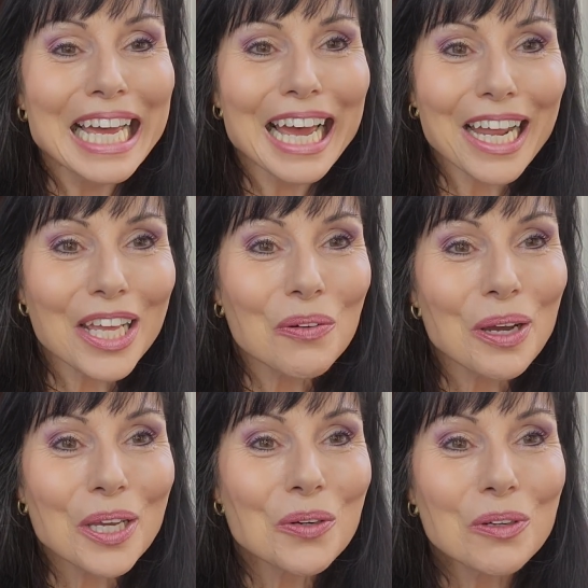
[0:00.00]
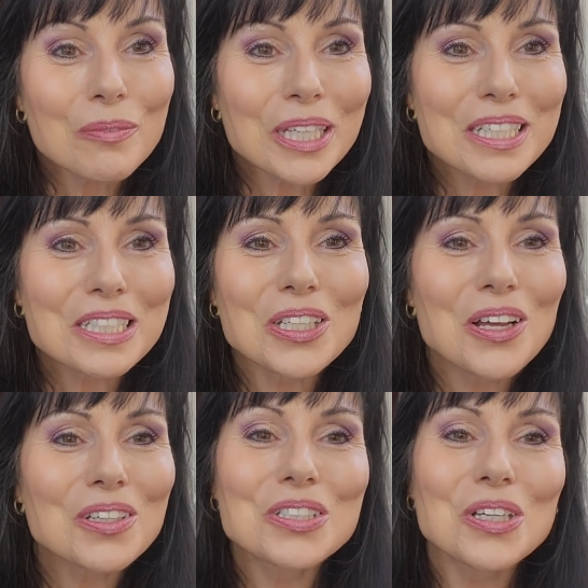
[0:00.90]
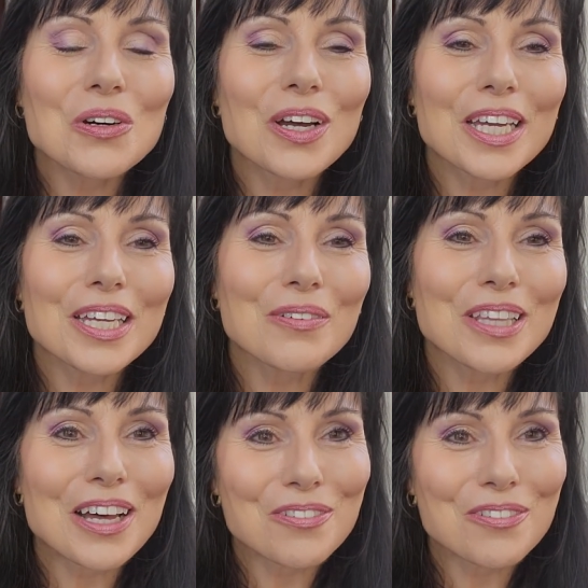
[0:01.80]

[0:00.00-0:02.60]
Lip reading: Anyway, I don't want to make this long, so hey, without